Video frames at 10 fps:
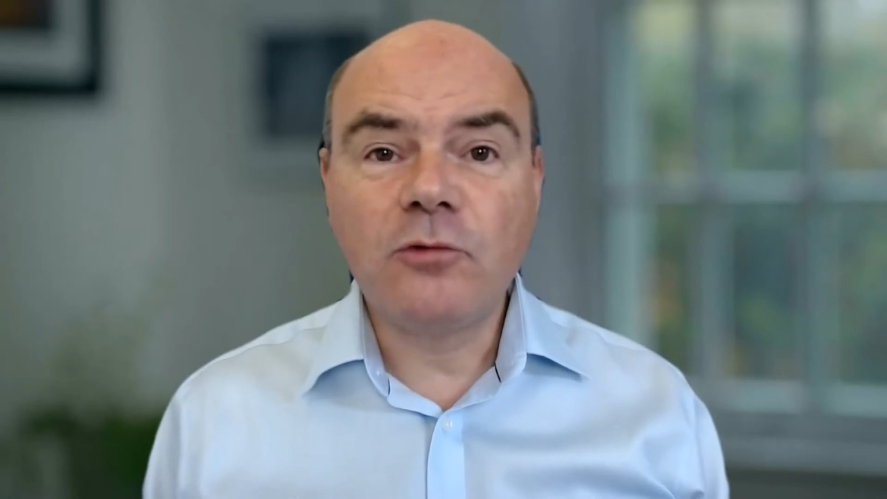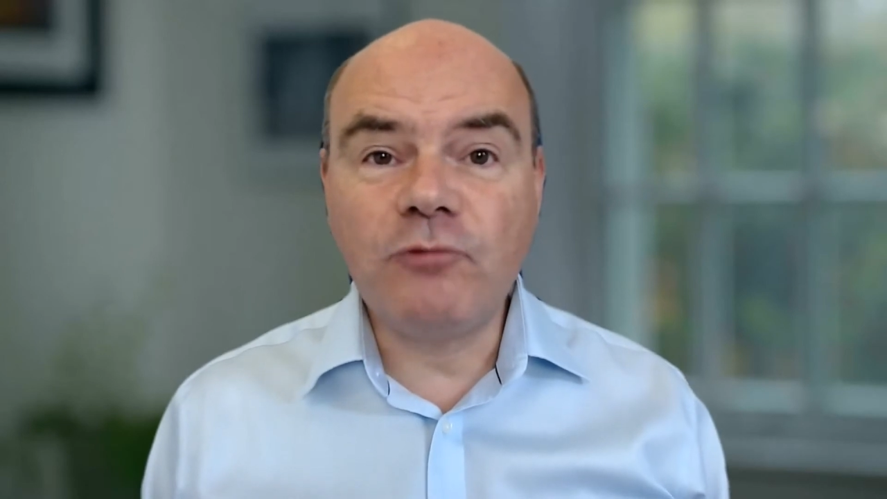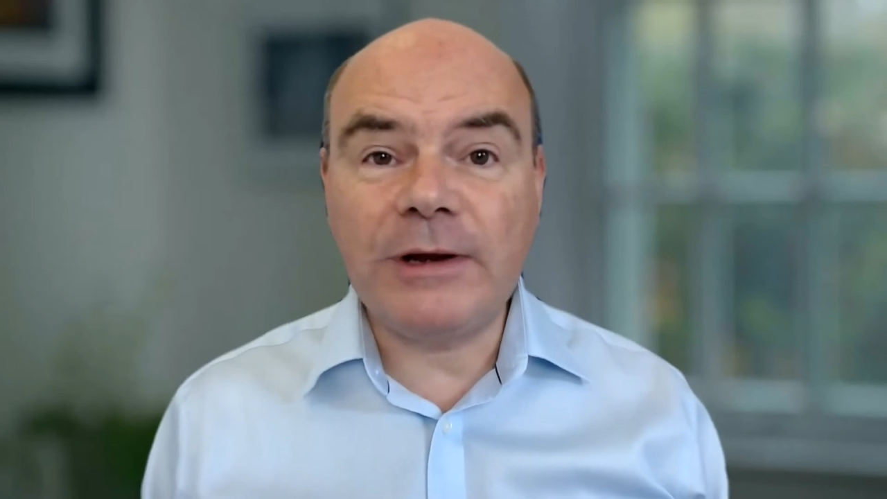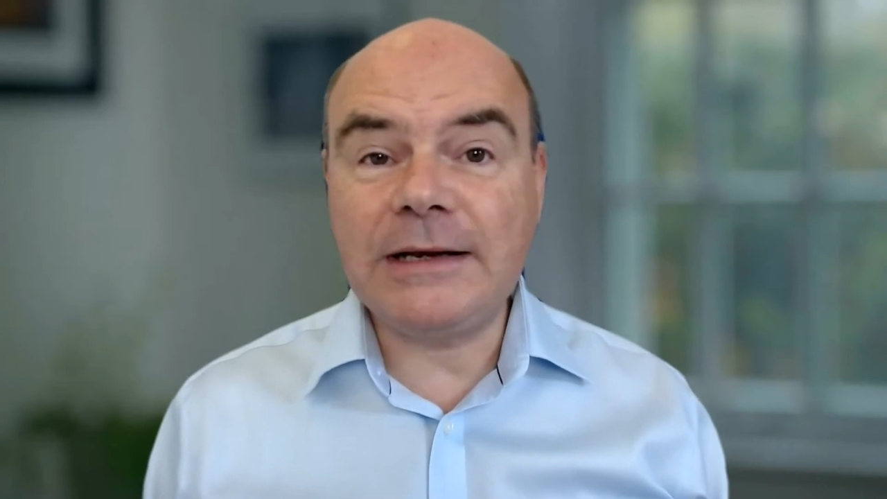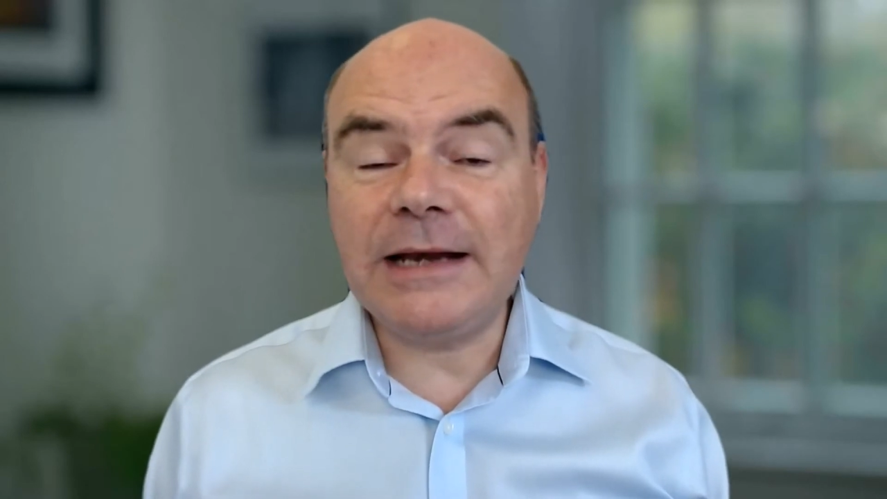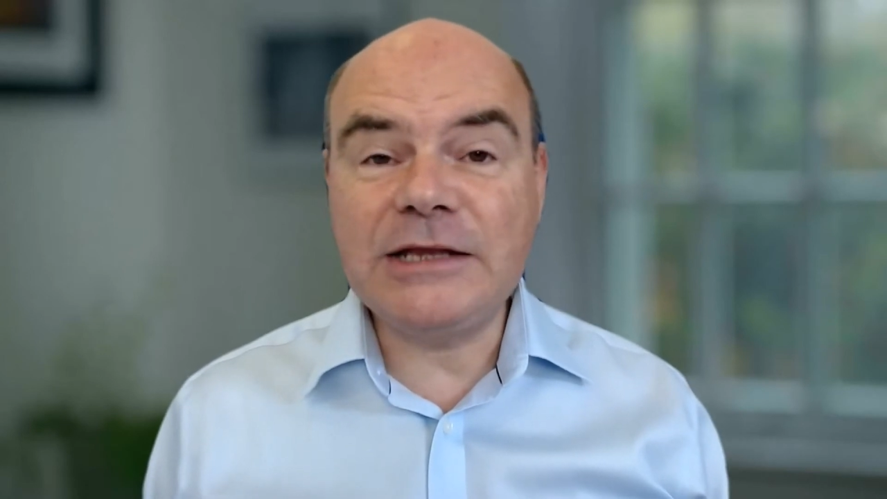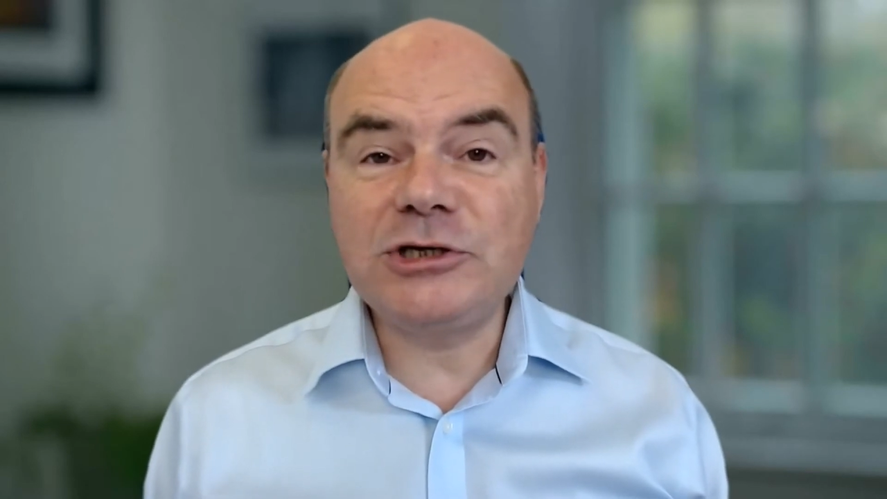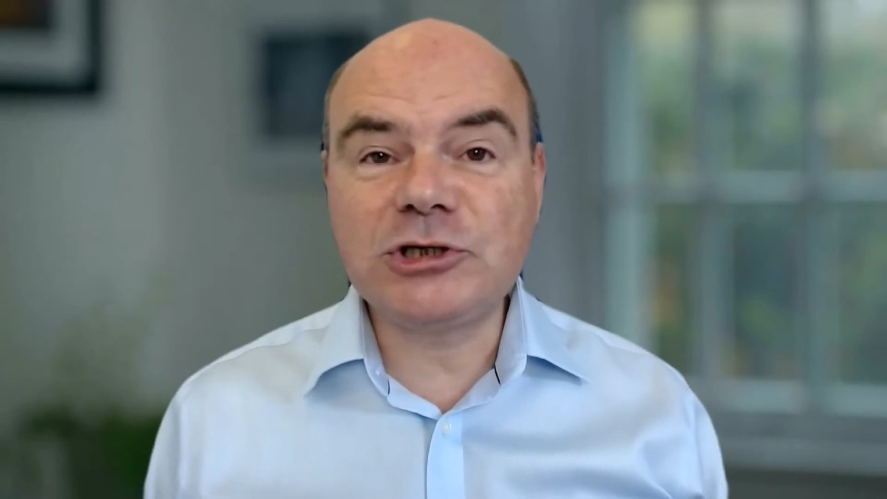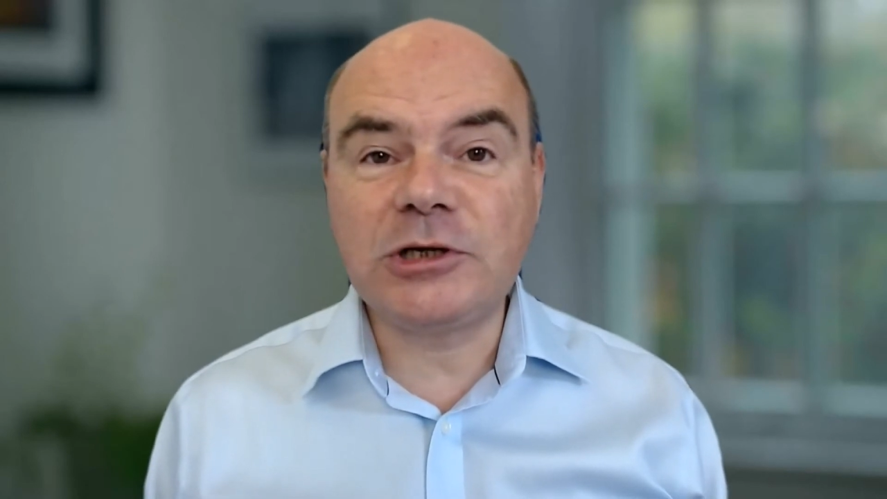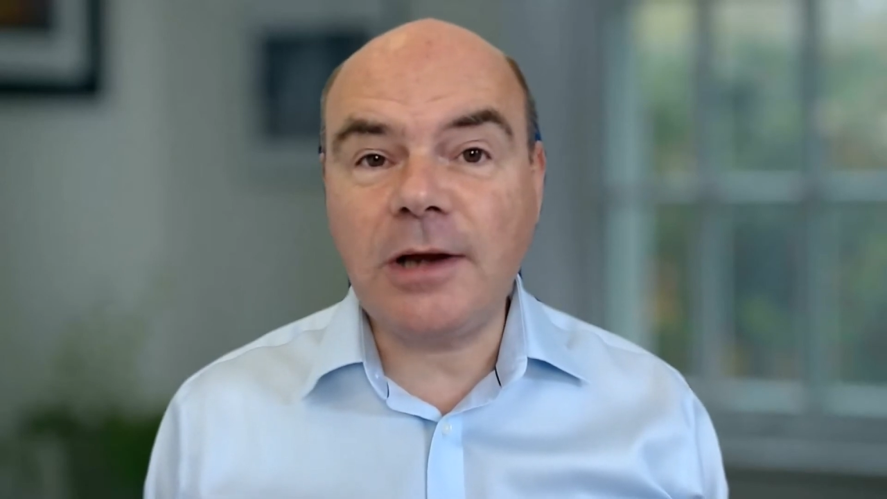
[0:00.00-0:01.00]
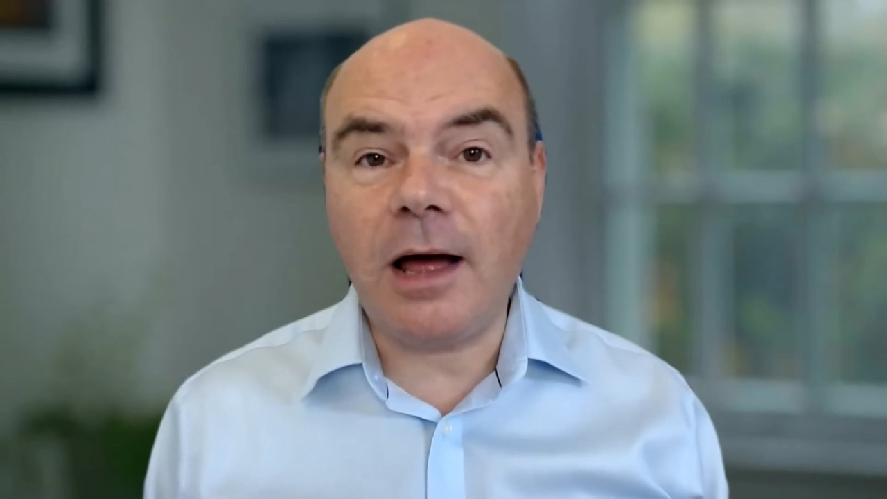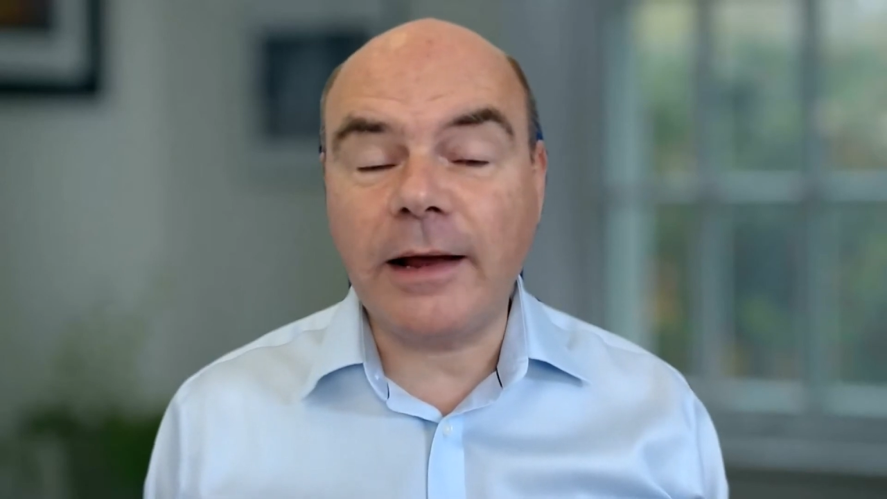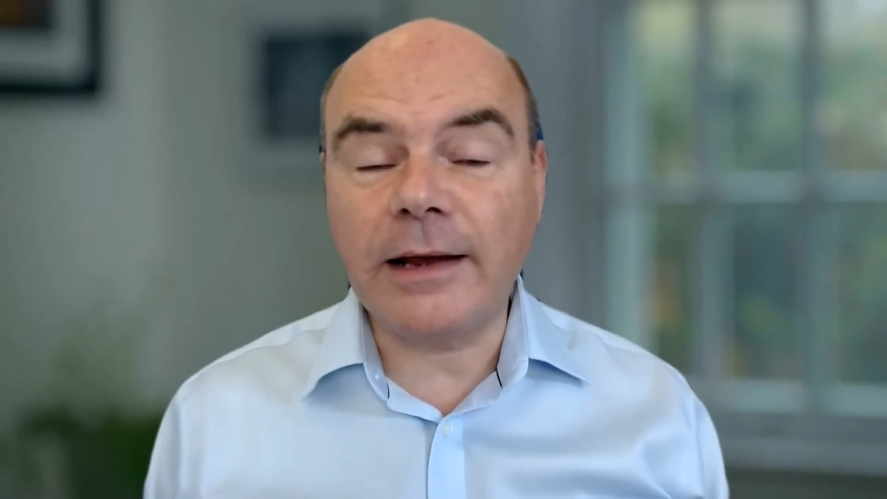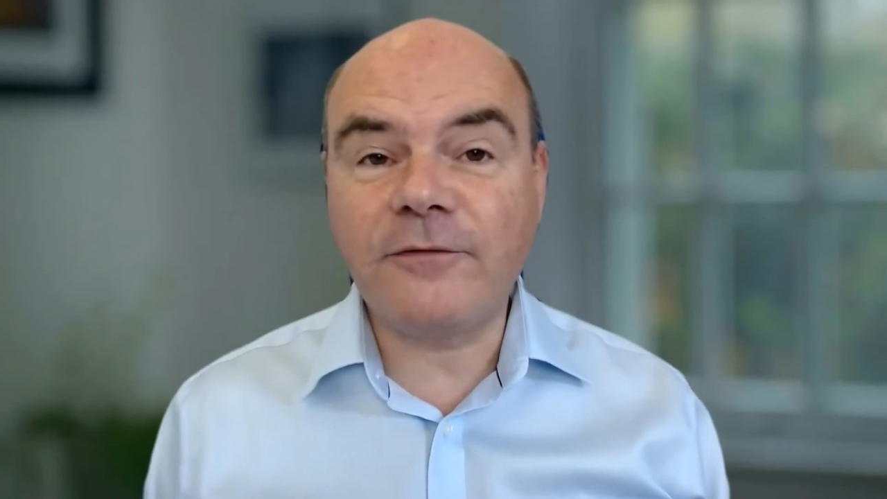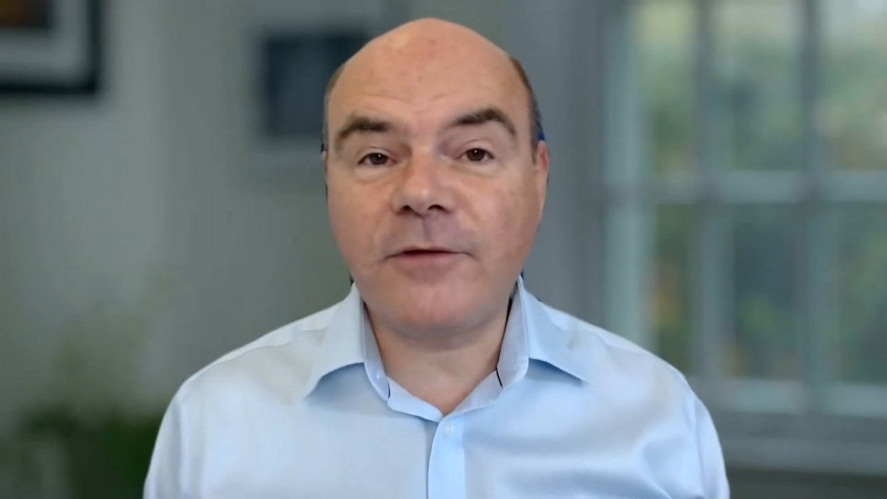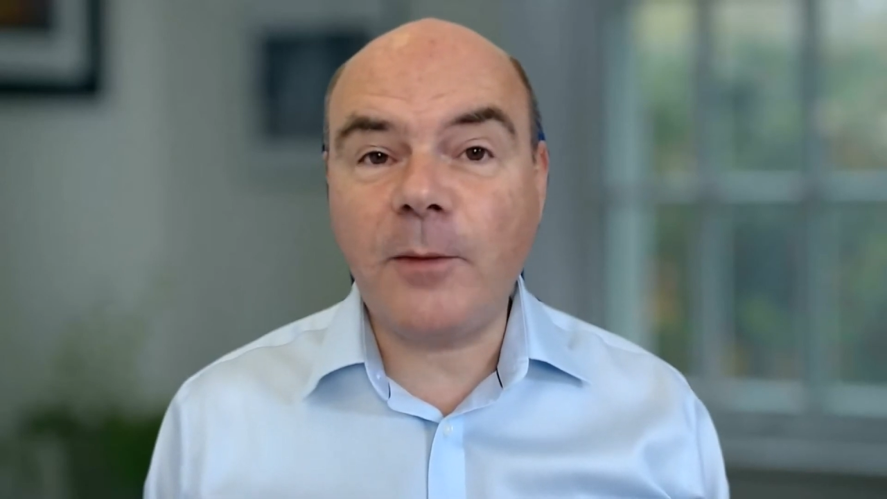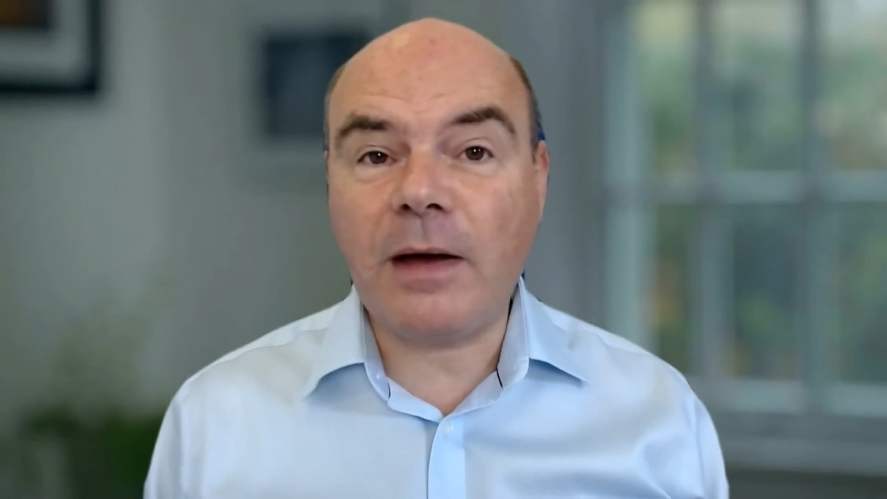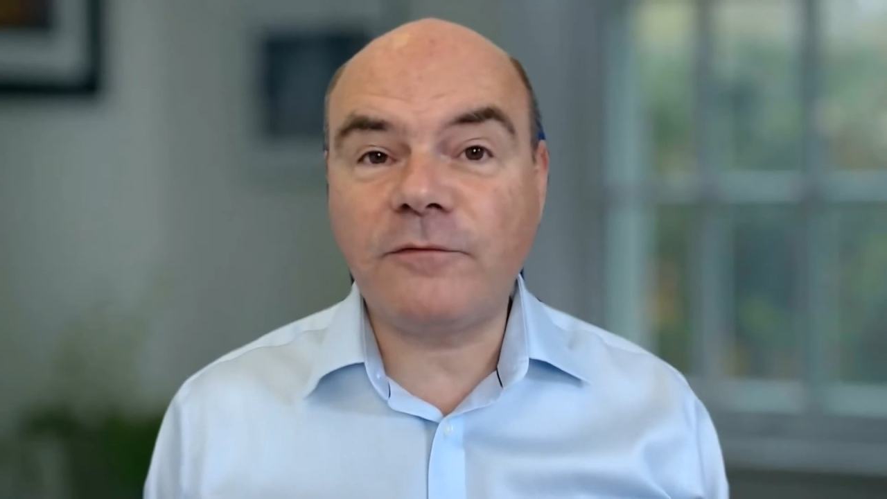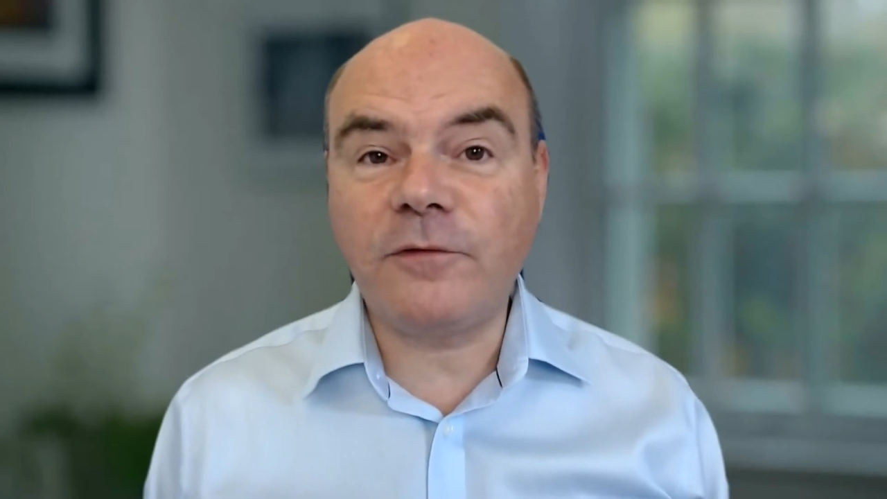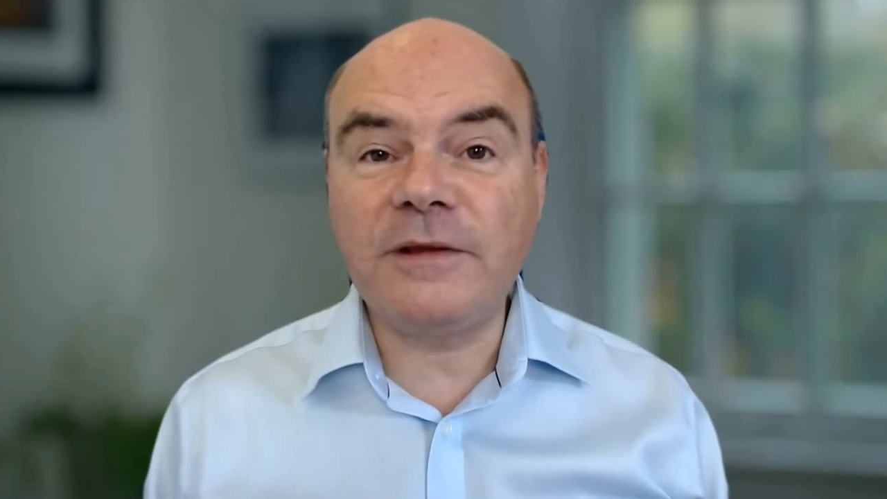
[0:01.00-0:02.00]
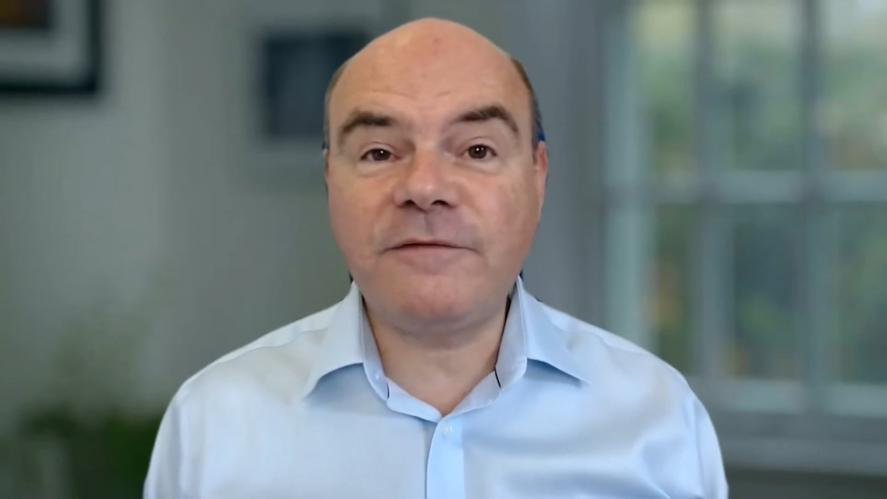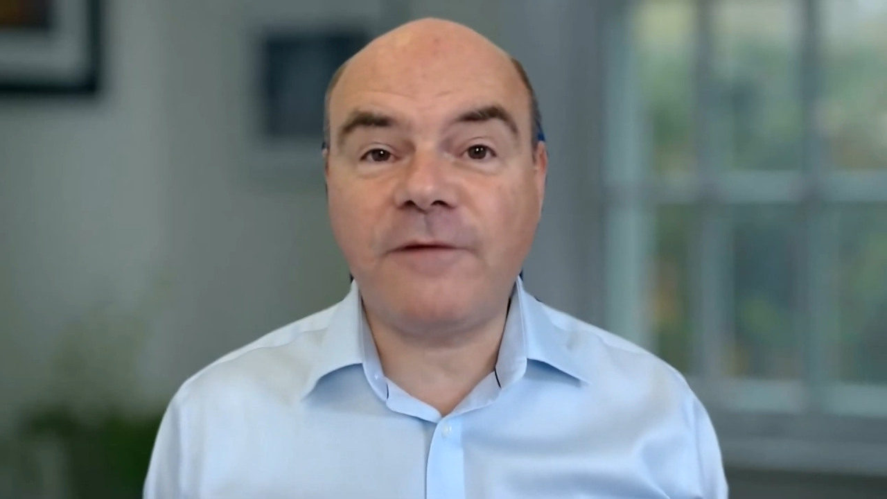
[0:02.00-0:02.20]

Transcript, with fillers: written in July have come out from the